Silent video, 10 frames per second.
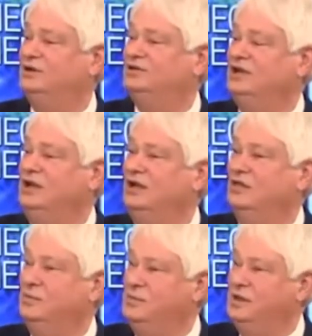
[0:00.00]
because
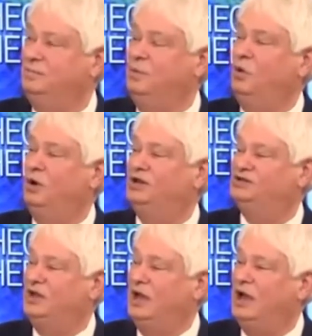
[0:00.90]
the
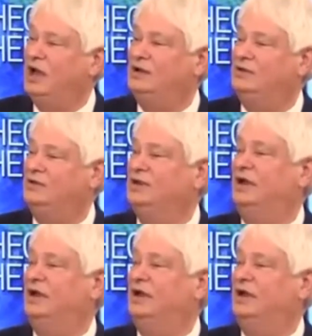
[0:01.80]
midpoint is the height